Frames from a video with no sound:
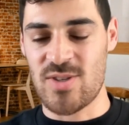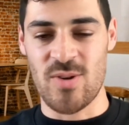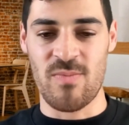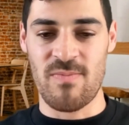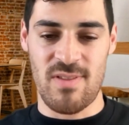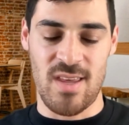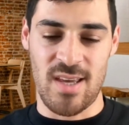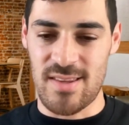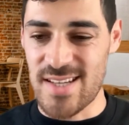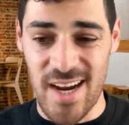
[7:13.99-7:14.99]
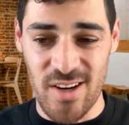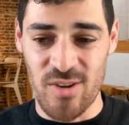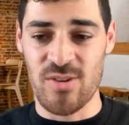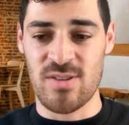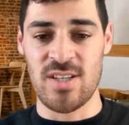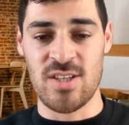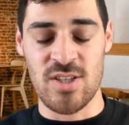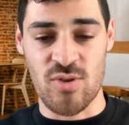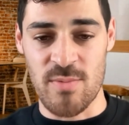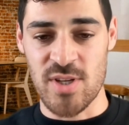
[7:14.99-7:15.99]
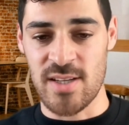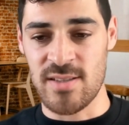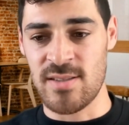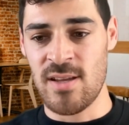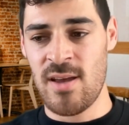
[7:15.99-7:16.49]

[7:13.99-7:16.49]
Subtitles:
So think the title, the description